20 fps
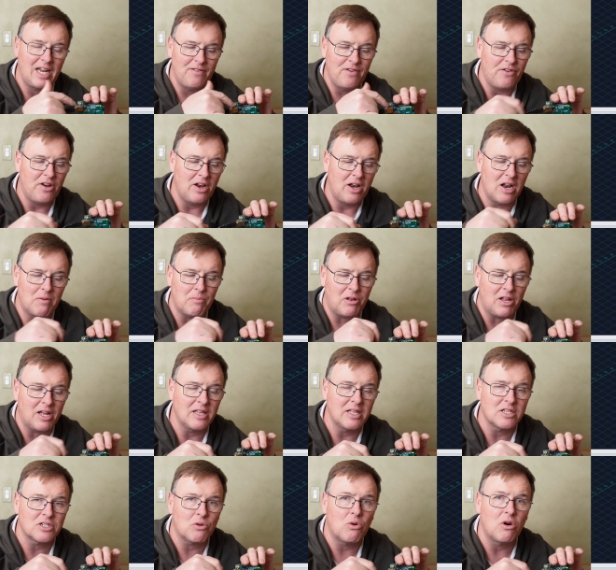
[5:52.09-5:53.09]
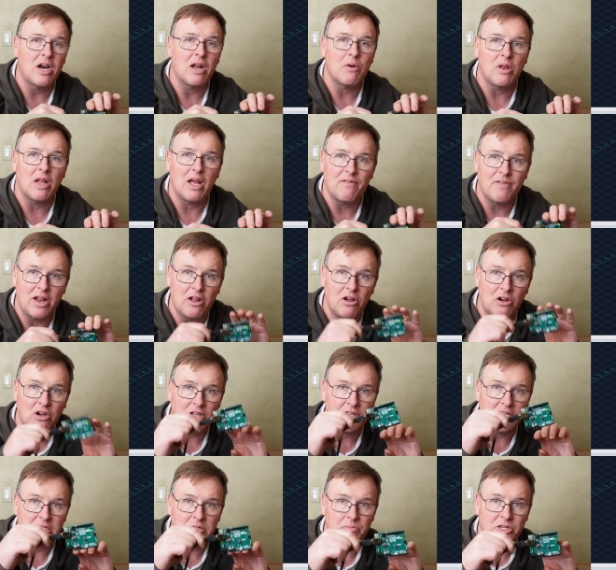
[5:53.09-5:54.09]
even if you didn't unplug this cord, it will
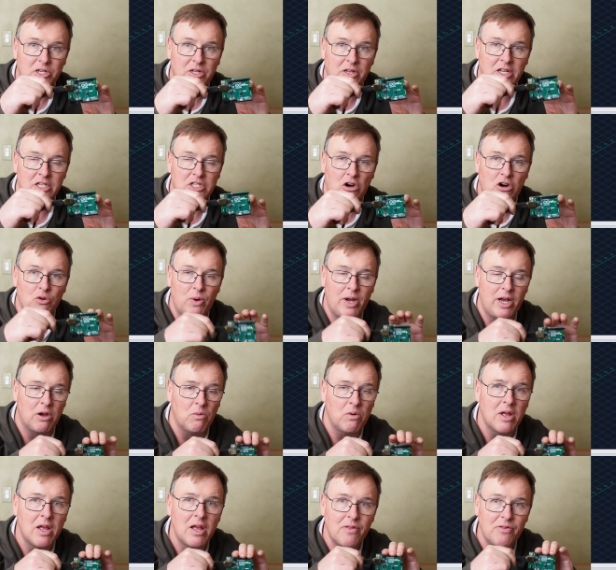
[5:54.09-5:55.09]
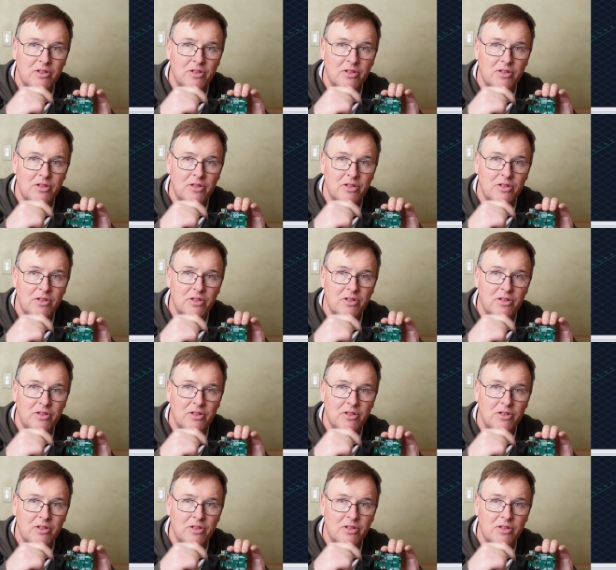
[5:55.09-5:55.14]
unhook this, this Arduino.